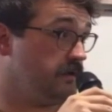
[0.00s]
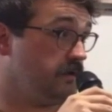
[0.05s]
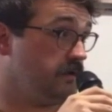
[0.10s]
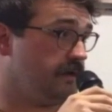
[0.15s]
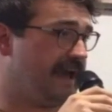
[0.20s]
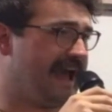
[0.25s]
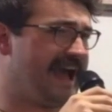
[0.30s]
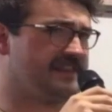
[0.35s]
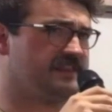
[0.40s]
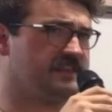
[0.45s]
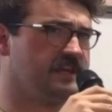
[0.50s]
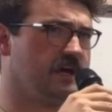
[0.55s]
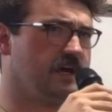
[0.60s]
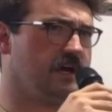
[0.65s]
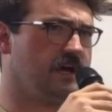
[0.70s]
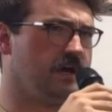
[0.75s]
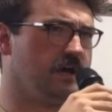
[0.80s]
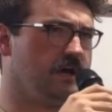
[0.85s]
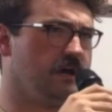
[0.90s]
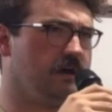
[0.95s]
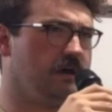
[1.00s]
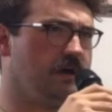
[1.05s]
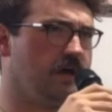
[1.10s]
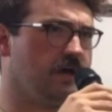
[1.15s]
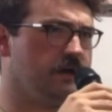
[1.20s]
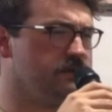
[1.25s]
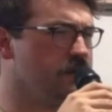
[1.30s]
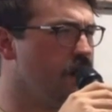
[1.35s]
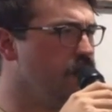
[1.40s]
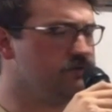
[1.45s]
At the
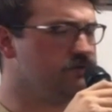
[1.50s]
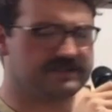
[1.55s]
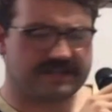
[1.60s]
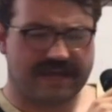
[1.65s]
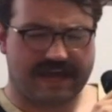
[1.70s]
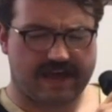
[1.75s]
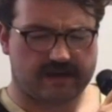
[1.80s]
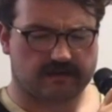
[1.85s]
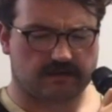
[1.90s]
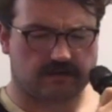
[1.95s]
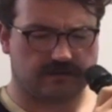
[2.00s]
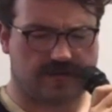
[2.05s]
nose tackle,